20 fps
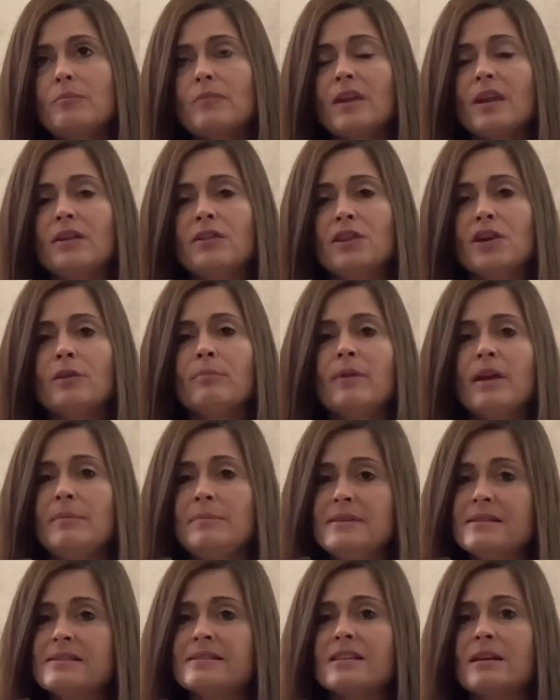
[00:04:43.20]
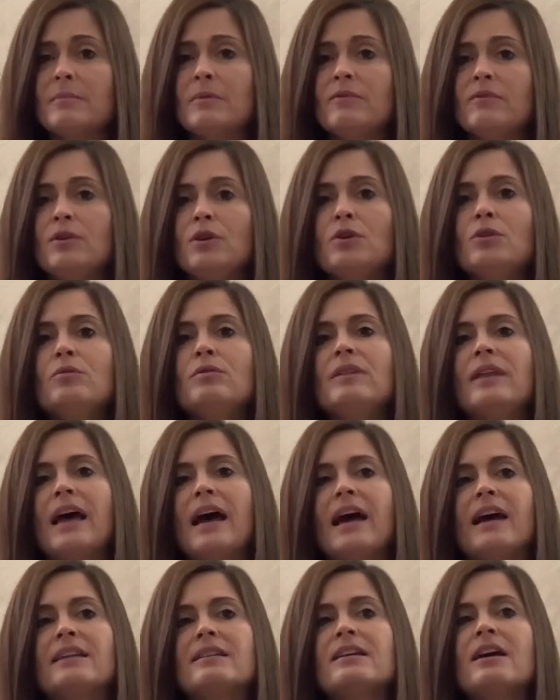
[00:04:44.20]
there may be some of you
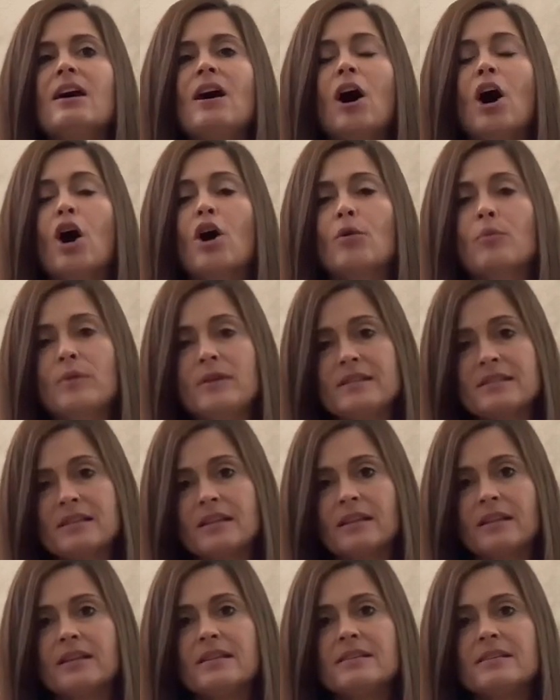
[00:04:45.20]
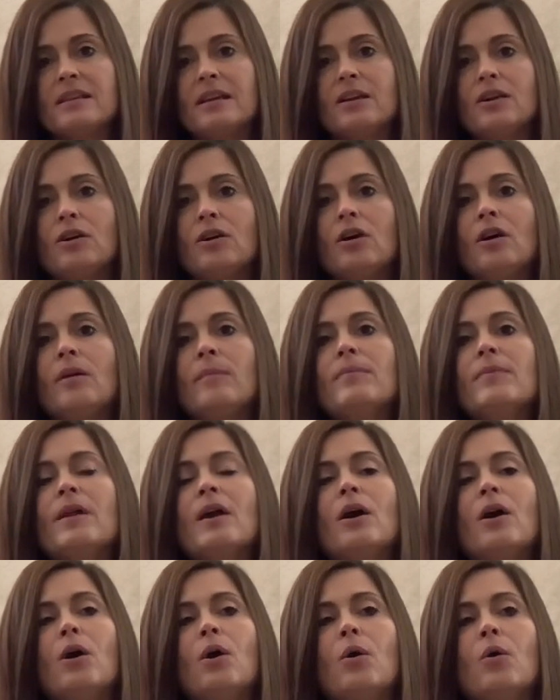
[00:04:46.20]
that are recently single,
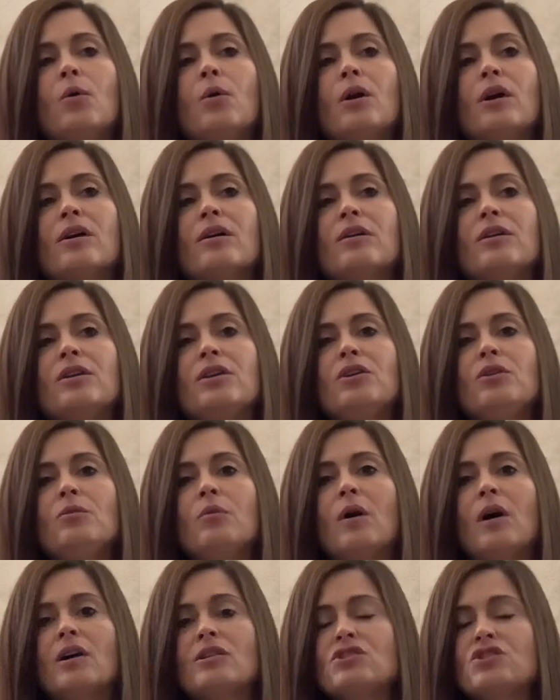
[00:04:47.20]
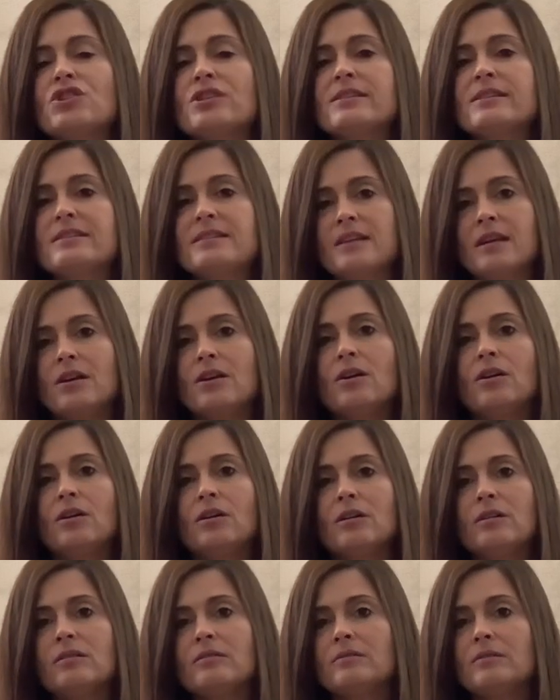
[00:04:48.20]
or you are just
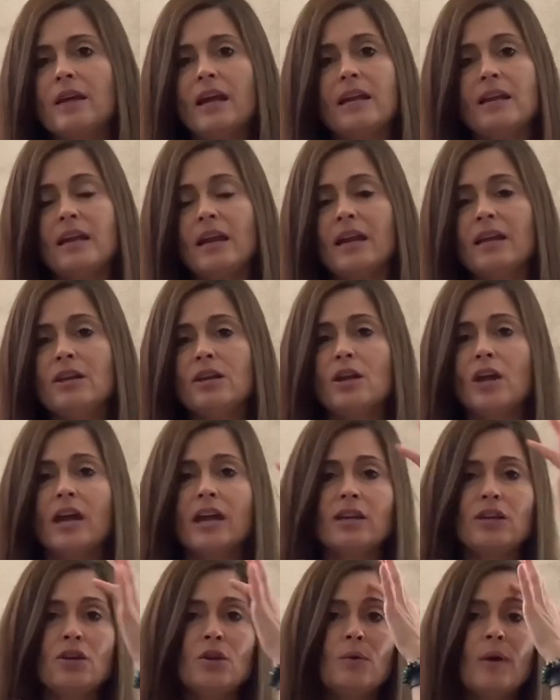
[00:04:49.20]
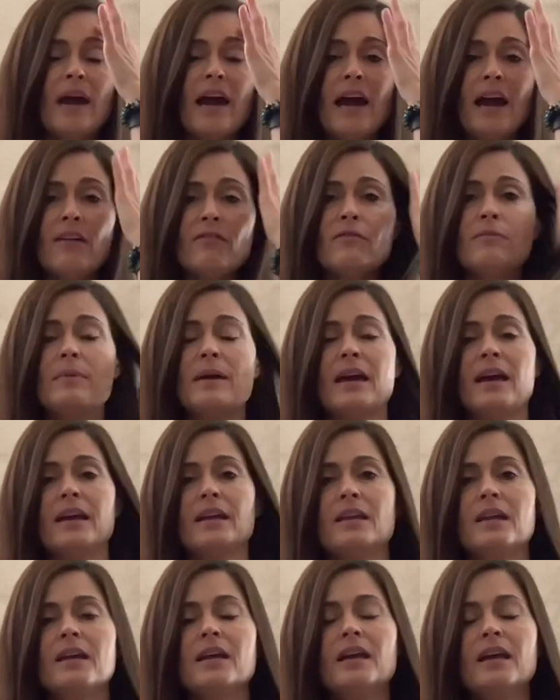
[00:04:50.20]
single and you have
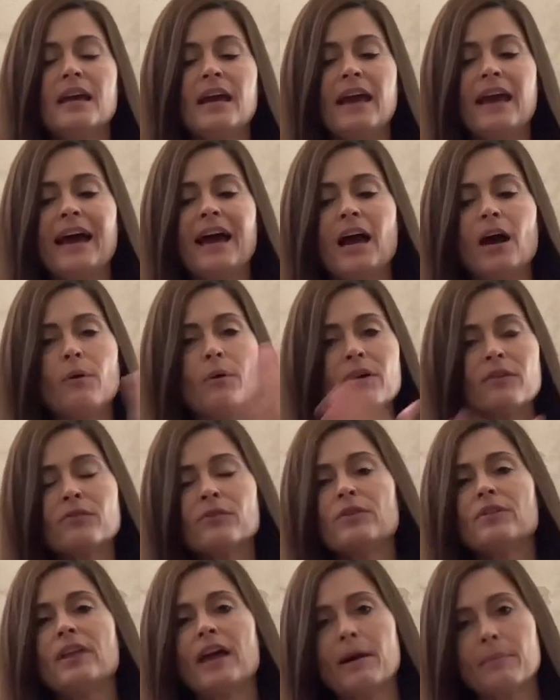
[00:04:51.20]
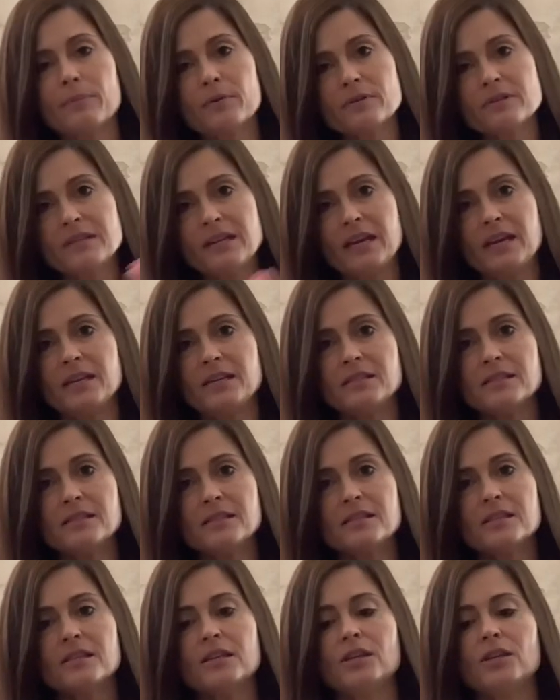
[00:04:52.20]
been, however that
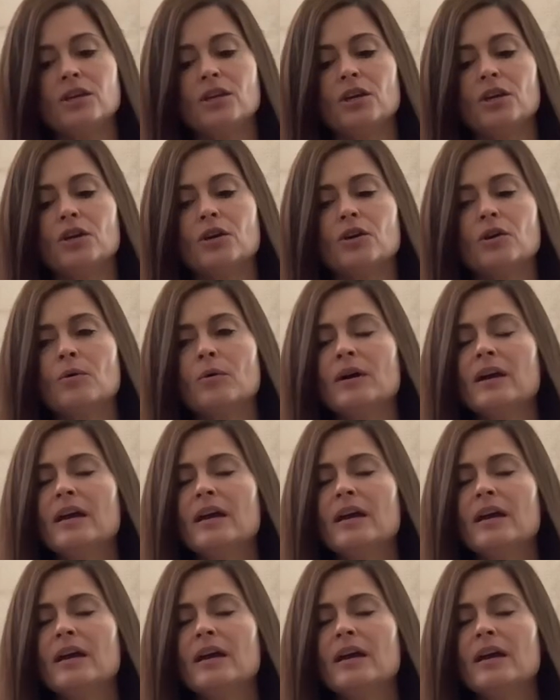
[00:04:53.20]
pertains to you.